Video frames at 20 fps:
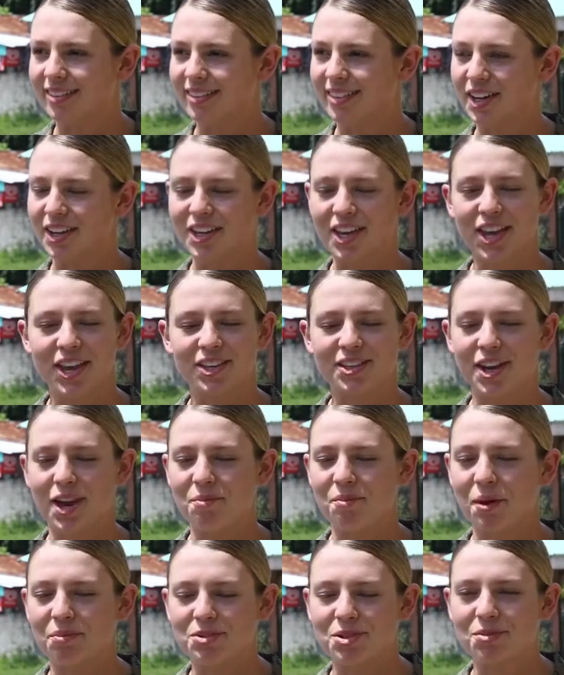a kid
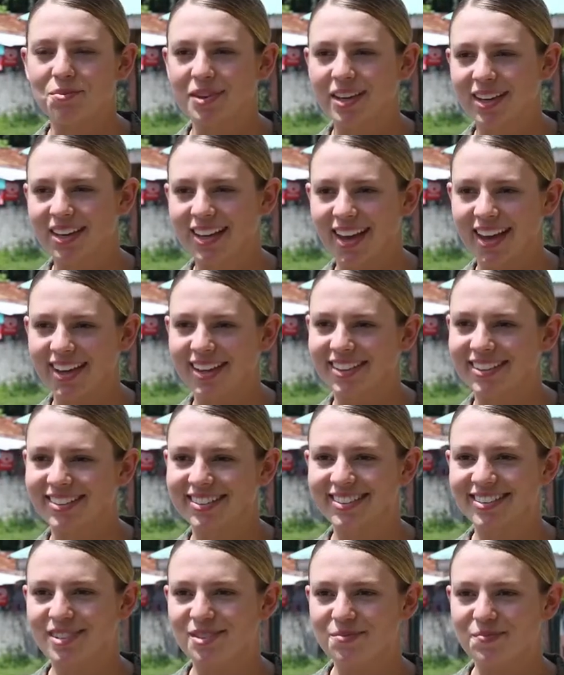came up to me and
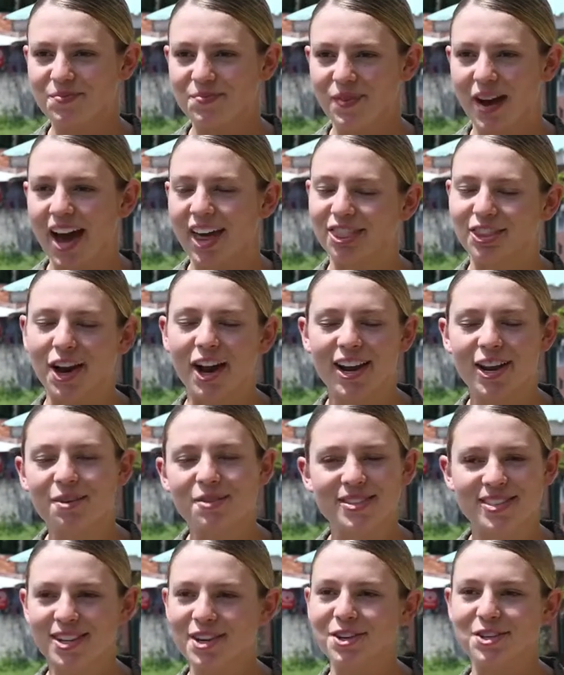I thought he
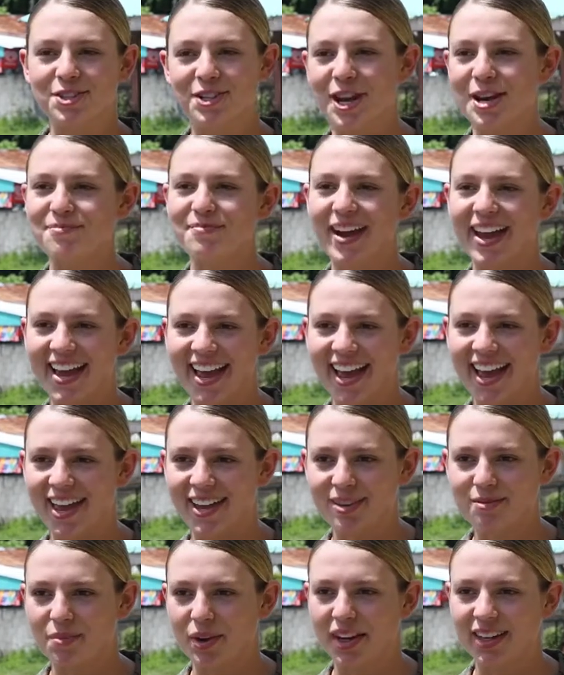was going to shake my
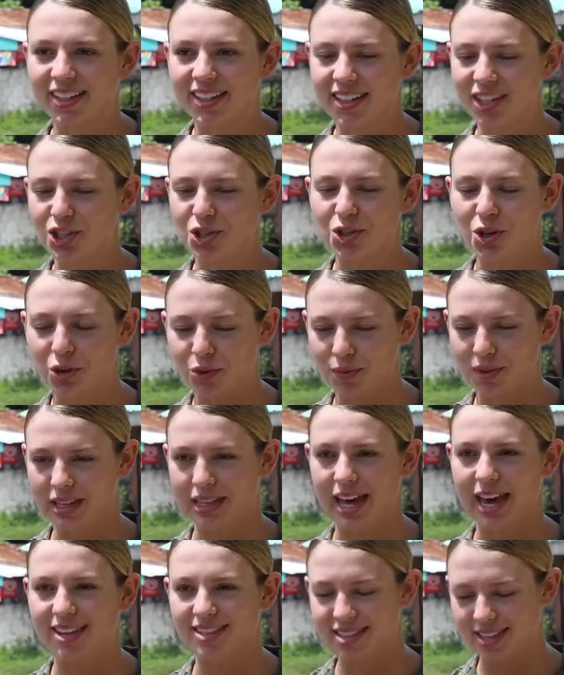hand, but he showed me
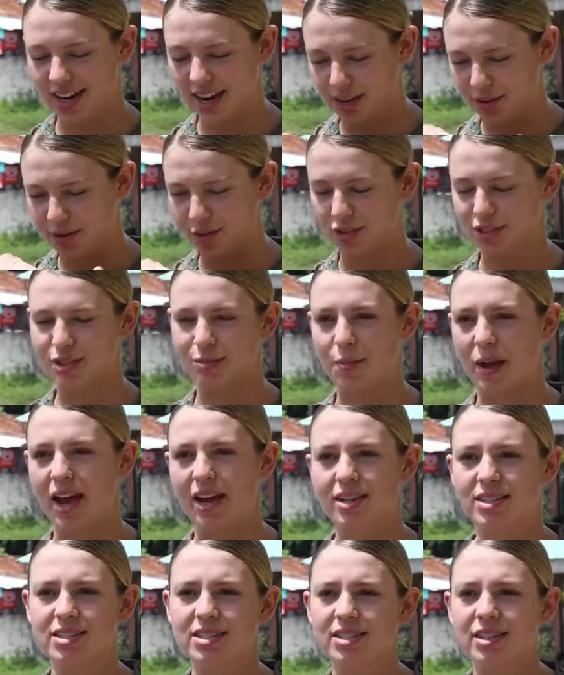that sign of
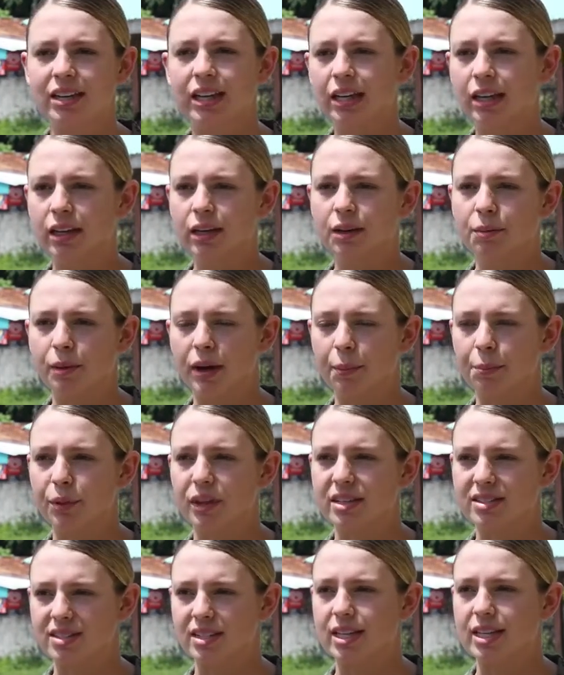respect by
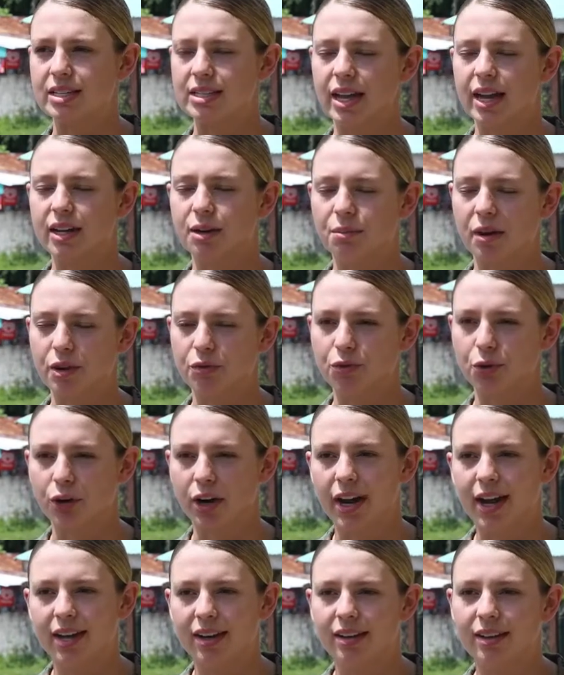placing his hand on my
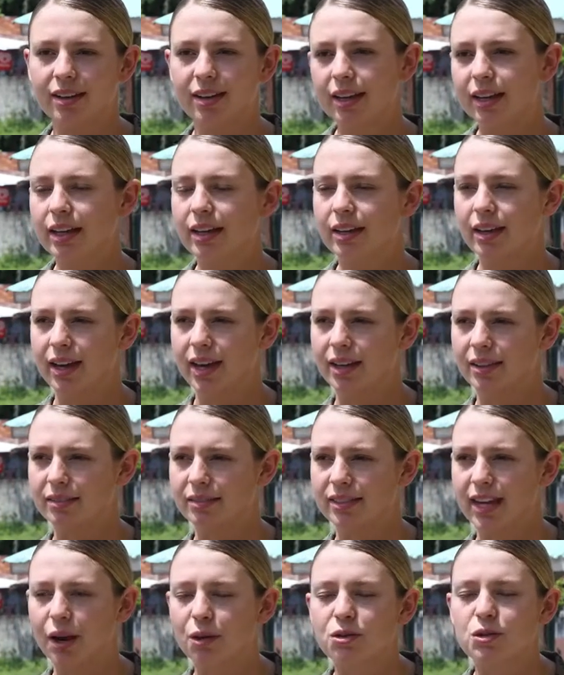forehead. And
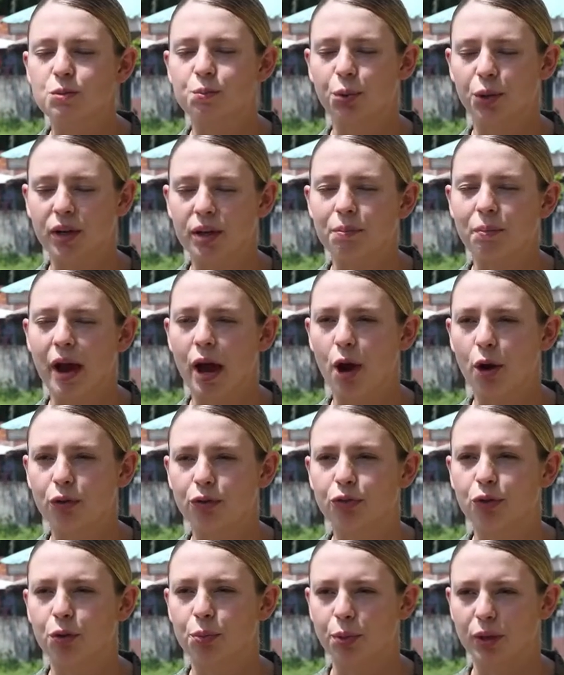that was pretty
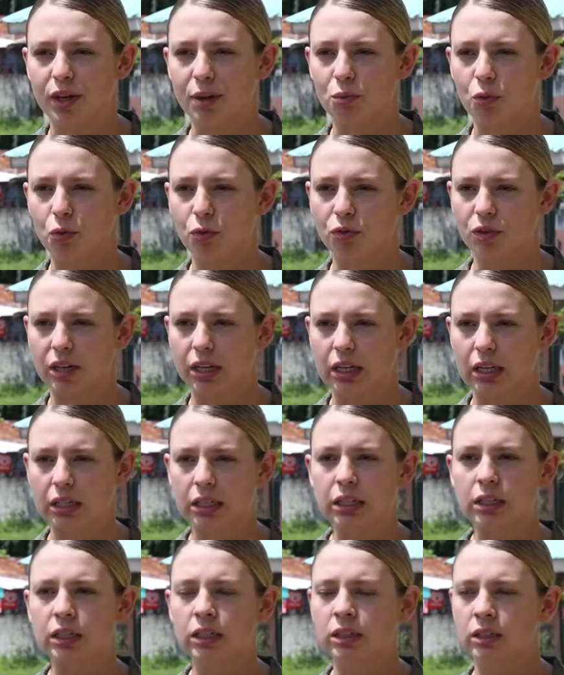powerful, pretty moving.
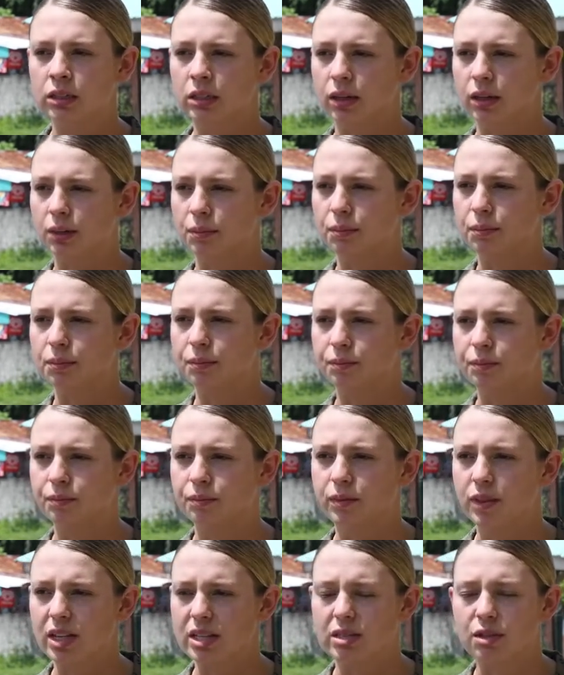Um,
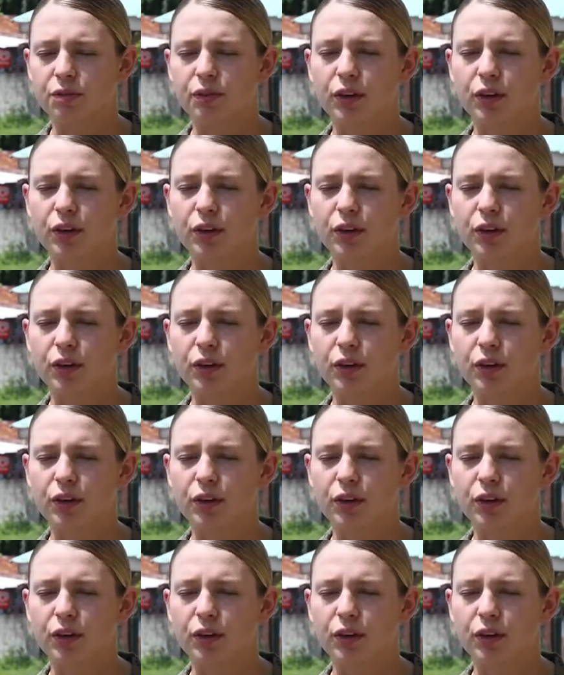it's a